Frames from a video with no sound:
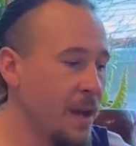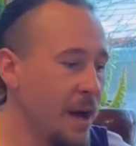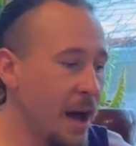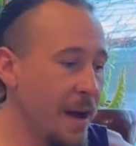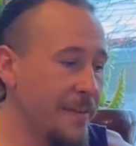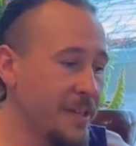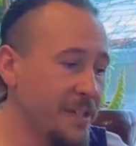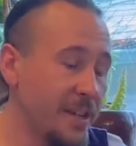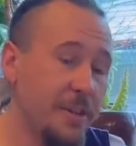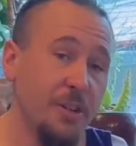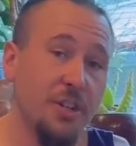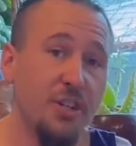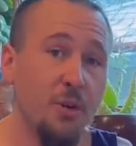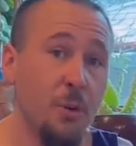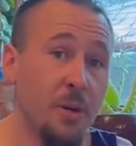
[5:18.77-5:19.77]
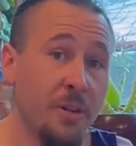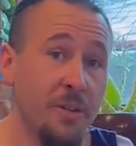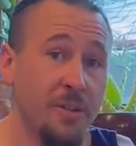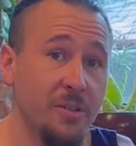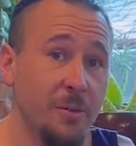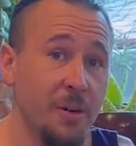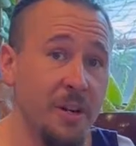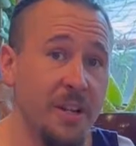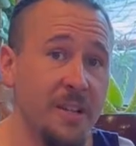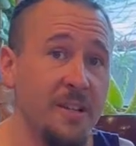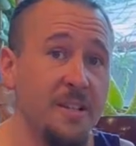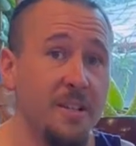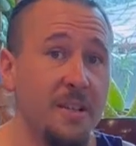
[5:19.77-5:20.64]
Obviously, the shorter the sword is,